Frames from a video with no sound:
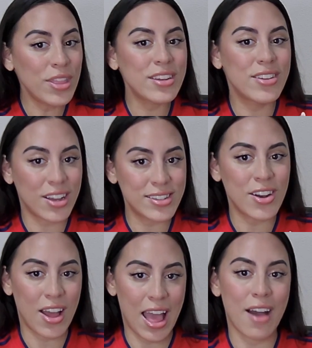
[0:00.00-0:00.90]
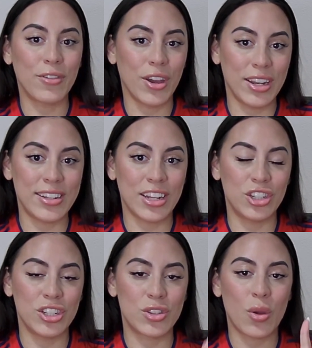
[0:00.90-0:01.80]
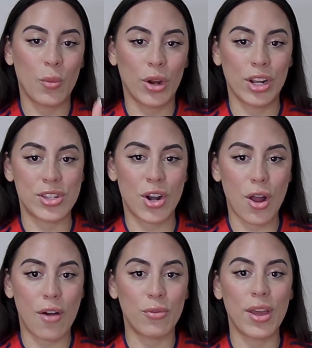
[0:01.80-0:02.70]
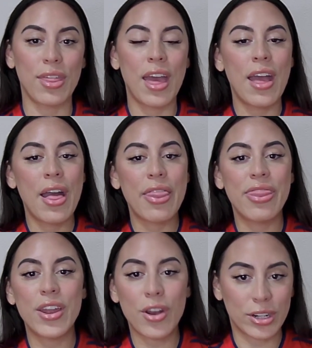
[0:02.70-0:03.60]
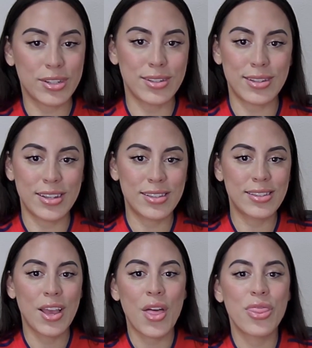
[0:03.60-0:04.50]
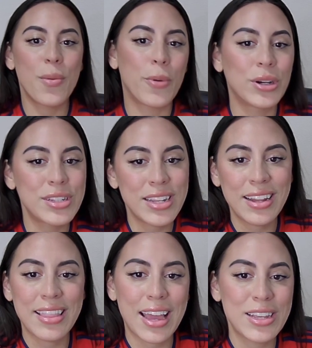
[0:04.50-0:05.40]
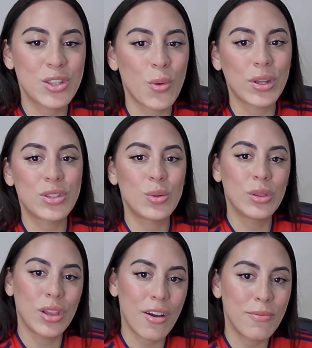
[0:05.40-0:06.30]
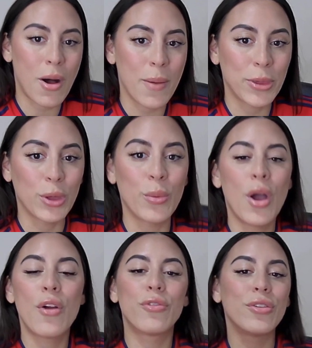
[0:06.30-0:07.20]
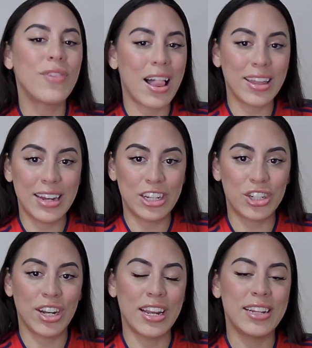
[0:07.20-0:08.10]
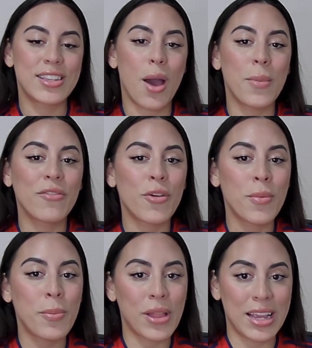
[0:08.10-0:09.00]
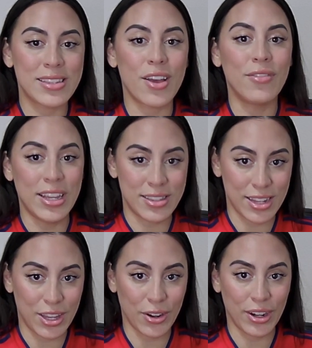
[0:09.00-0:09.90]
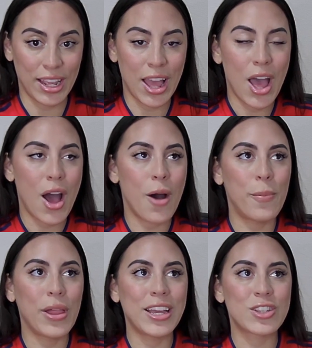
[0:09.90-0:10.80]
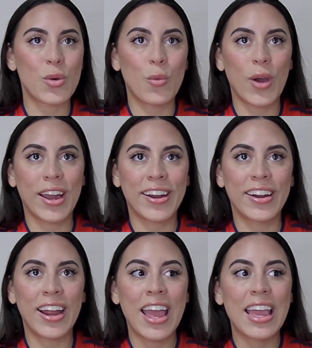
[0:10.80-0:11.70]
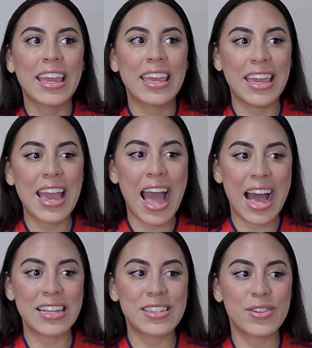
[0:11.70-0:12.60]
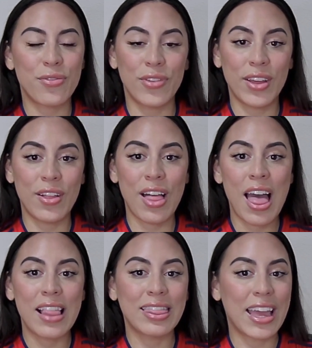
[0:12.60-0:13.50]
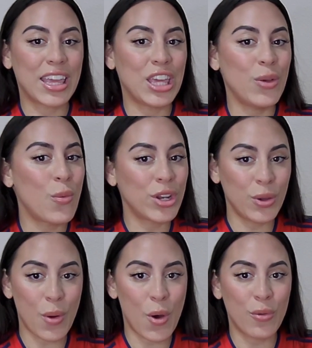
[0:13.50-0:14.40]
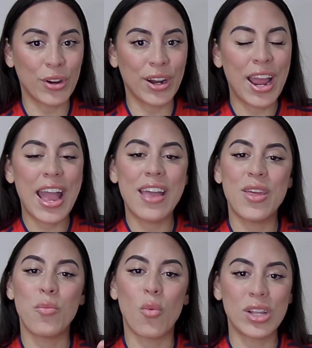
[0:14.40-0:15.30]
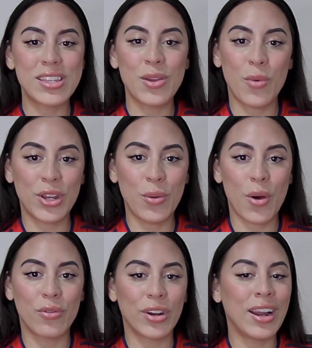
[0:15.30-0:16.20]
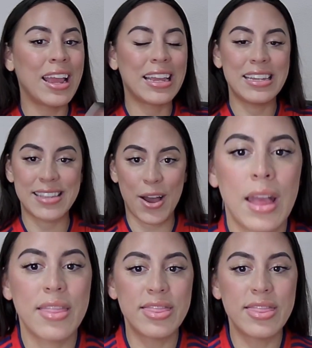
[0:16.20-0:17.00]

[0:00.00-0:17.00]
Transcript: that does not have good intentions, we're going to start off with the narcissist, the person that is going to love bomb you for validation. It is coming from a place of insecurity, a place where he has to feel like he won you over, and then once he won you over, he's out.